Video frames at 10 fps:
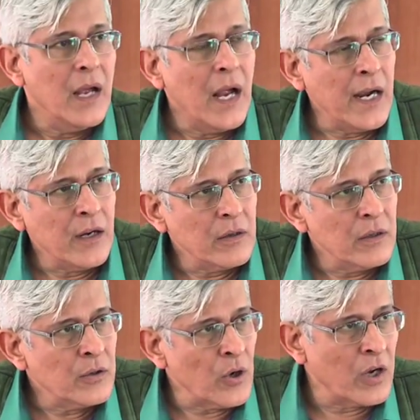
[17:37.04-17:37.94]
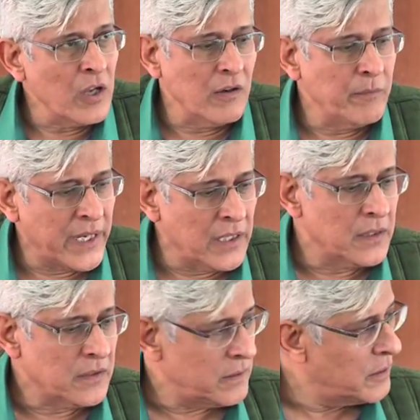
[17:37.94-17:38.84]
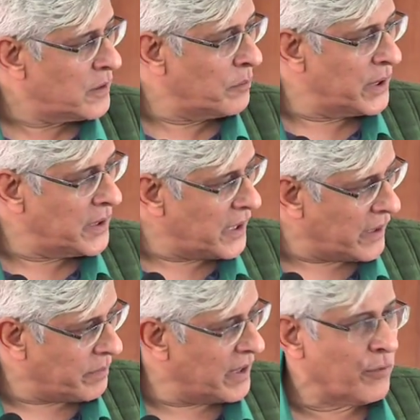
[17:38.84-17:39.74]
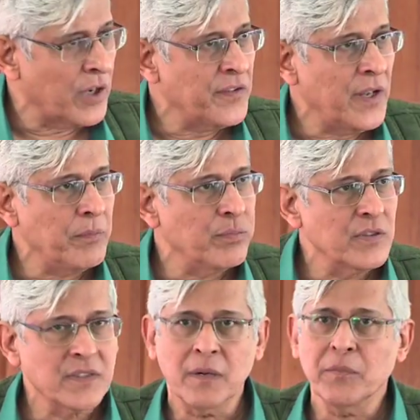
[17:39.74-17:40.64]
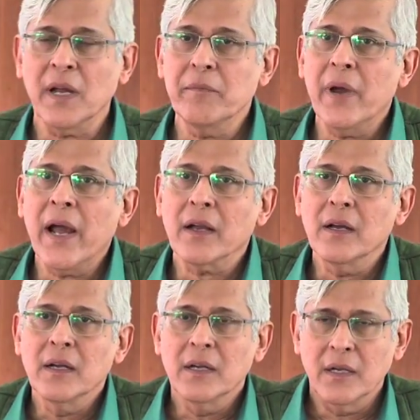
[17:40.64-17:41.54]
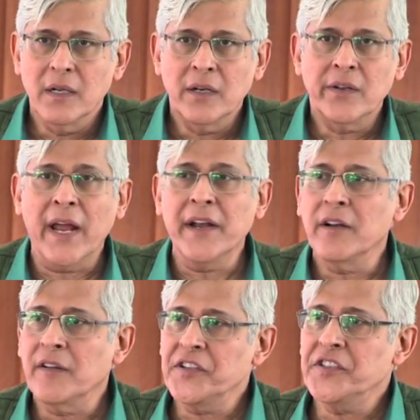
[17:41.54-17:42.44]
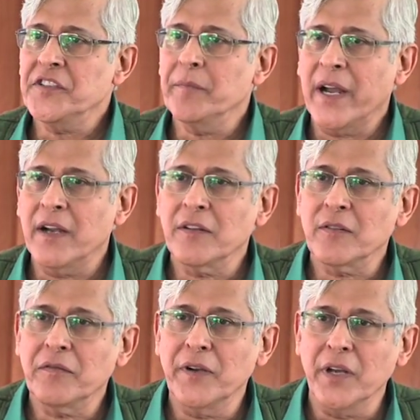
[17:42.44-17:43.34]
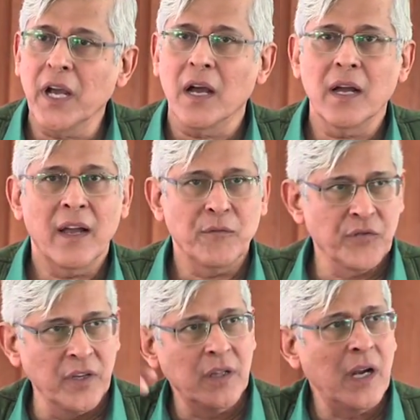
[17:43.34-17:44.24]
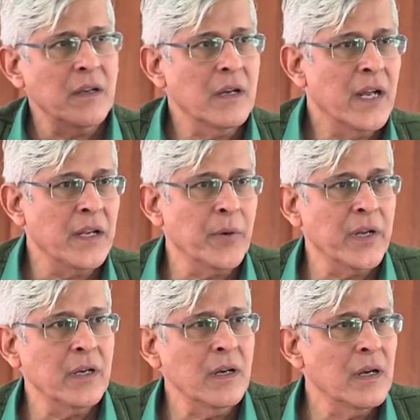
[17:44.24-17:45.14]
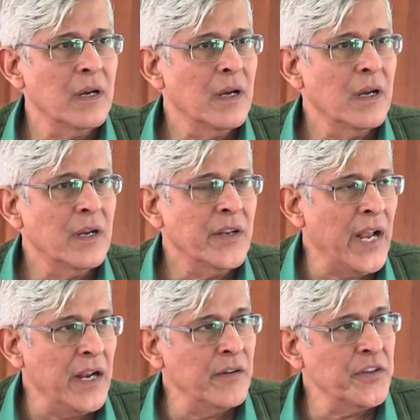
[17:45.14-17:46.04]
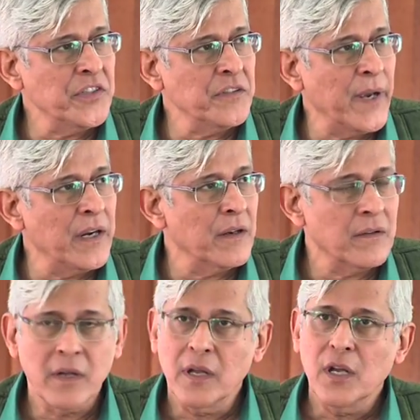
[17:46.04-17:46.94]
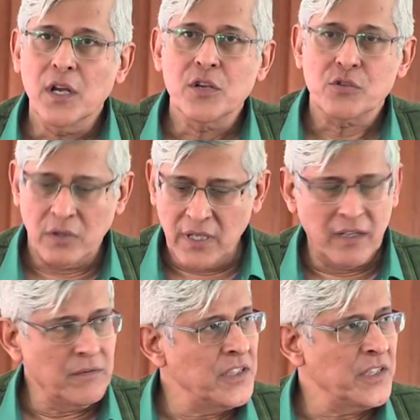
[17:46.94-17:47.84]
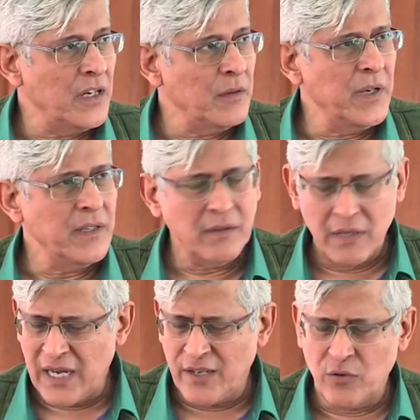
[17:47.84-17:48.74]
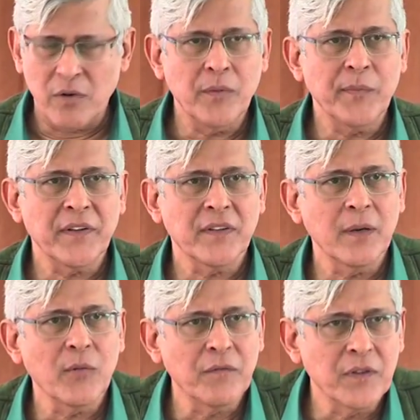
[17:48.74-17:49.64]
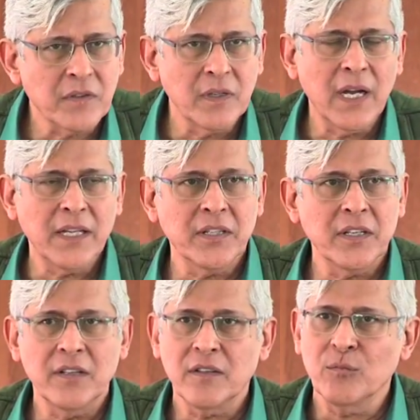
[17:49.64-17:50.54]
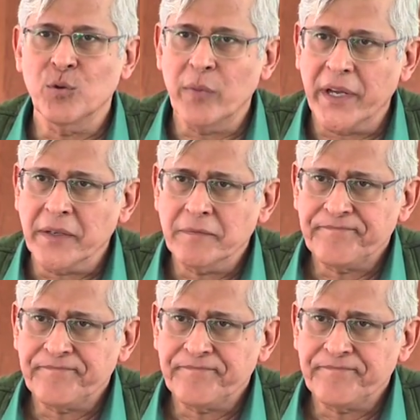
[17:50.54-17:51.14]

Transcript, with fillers: And talking of beggars, somebody sent me a WhatsApp some time back. 10 richest beggars of India. Have you seen that? Anybody here? 10 richest beggars. So there is one gentleman, I don't remember his name obviously, I think he's in Mumbai.